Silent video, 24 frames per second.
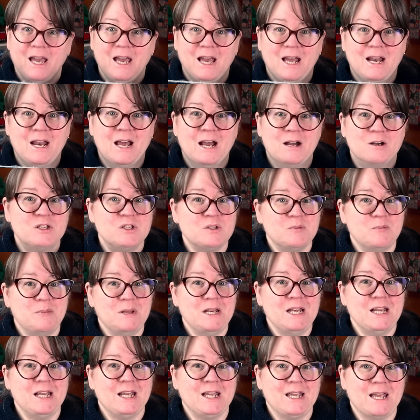and how
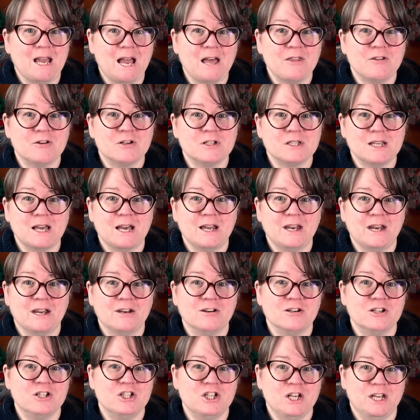spinning gathers that
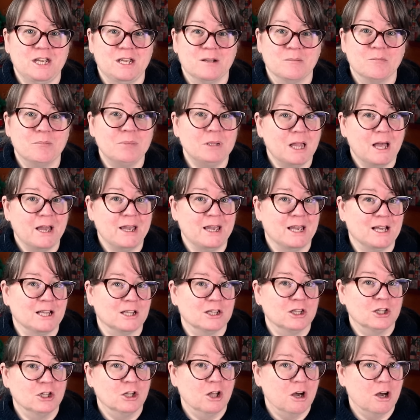energy and plying